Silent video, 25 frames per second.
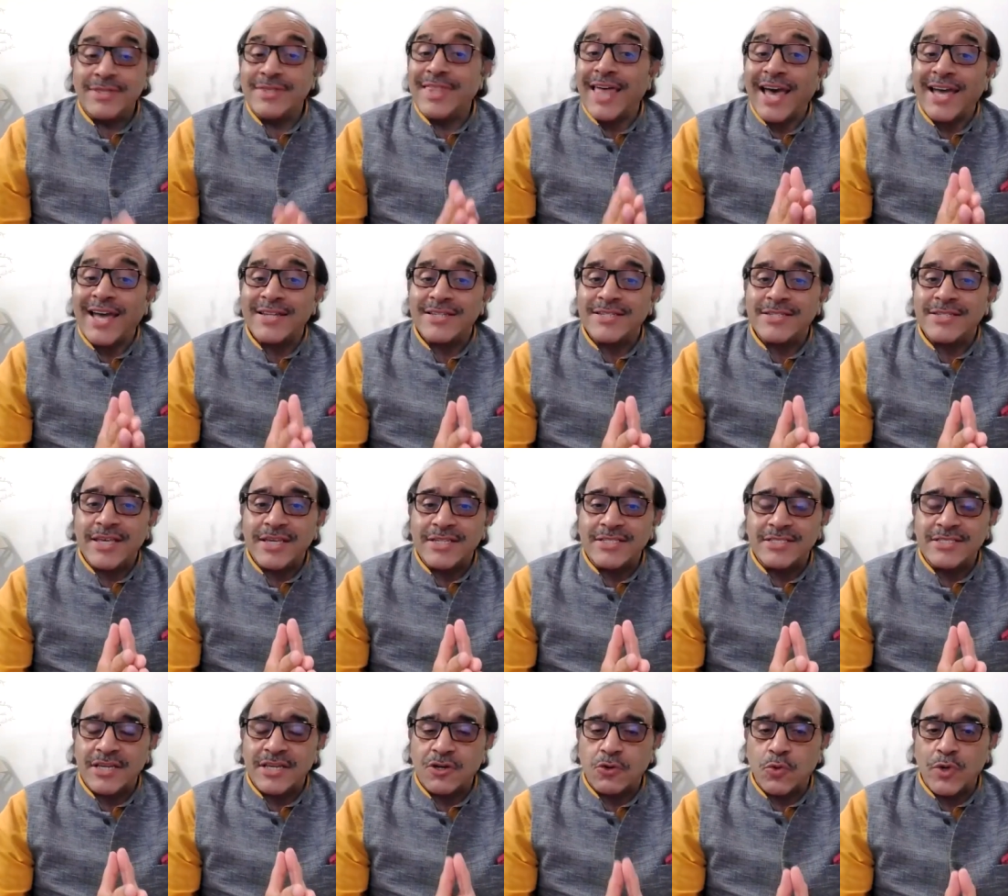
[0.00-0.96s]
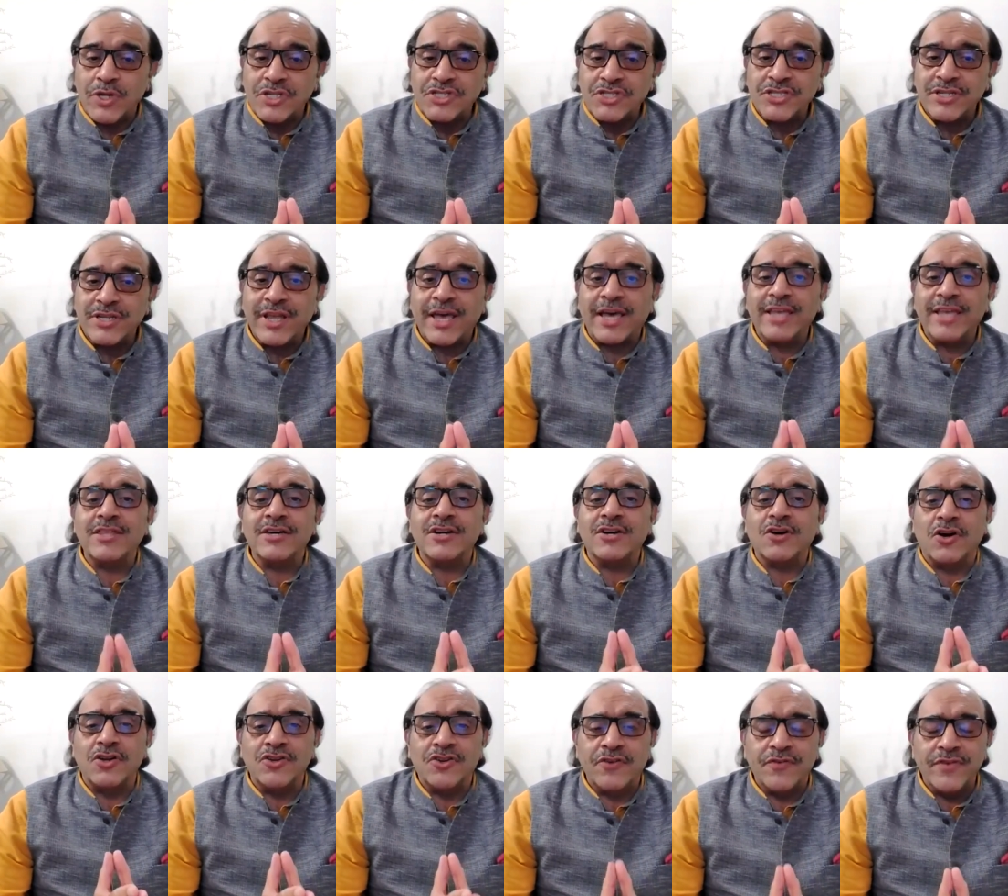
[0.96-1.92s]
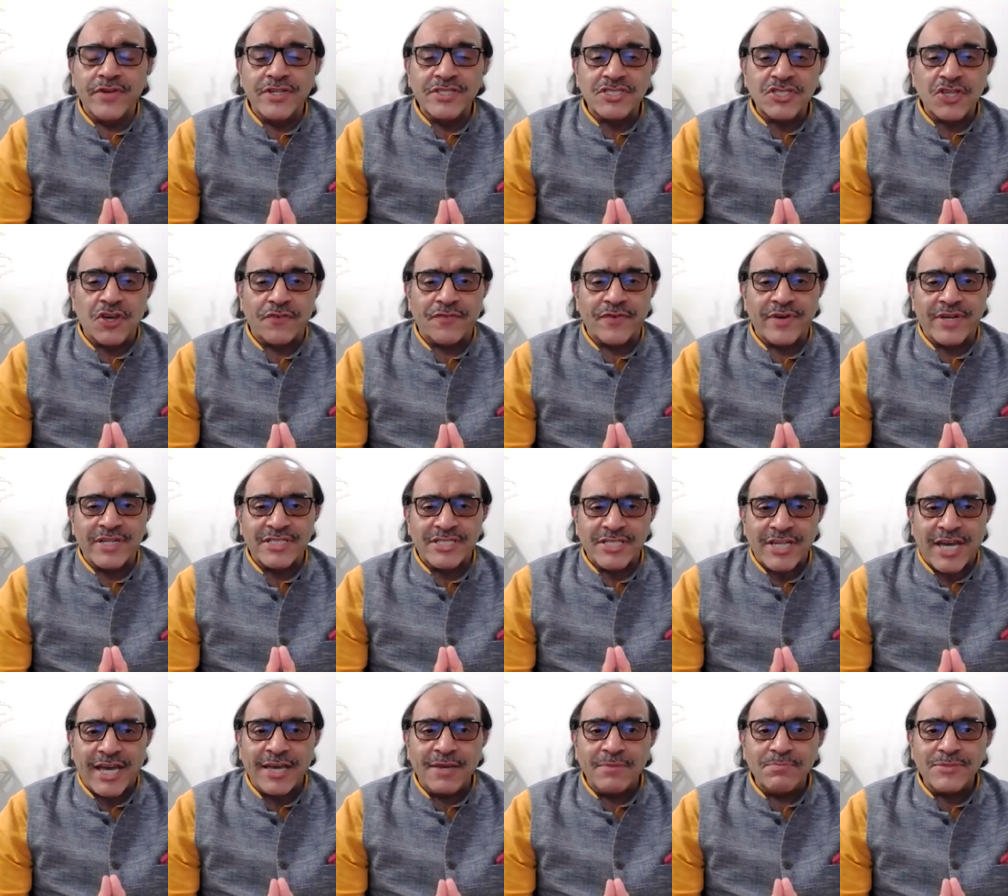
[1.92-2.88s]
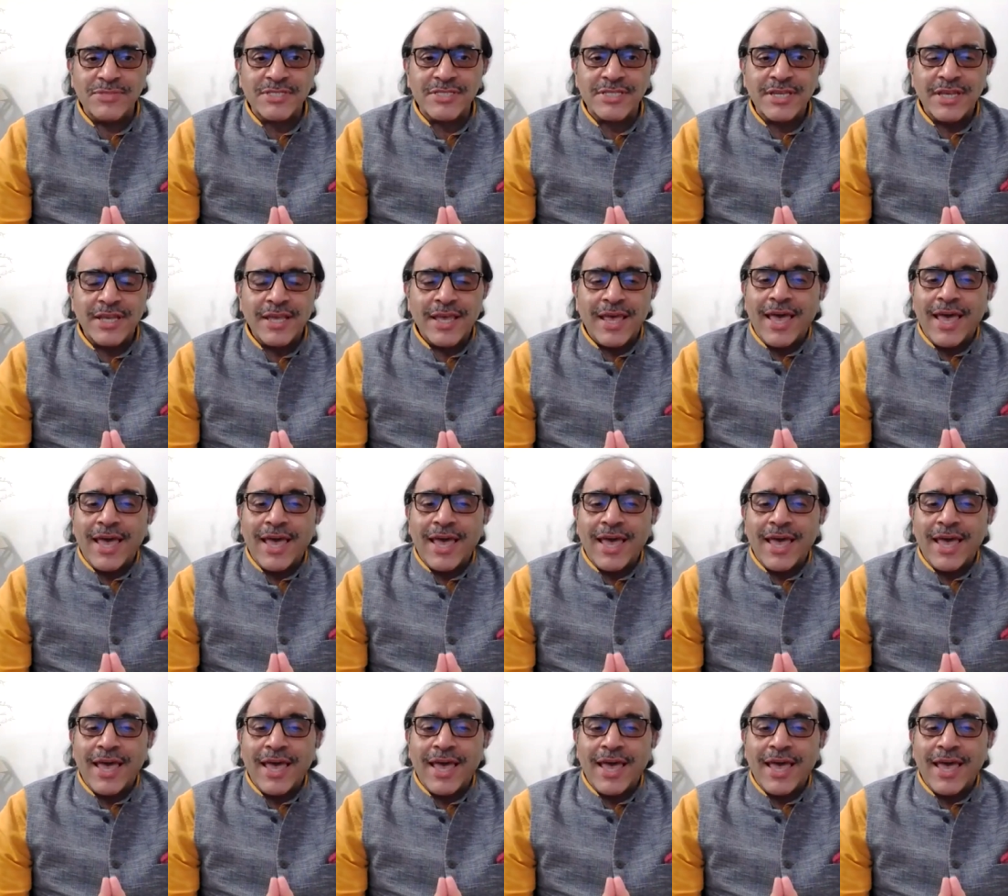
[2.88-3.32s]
that is the question and the controversy of our times,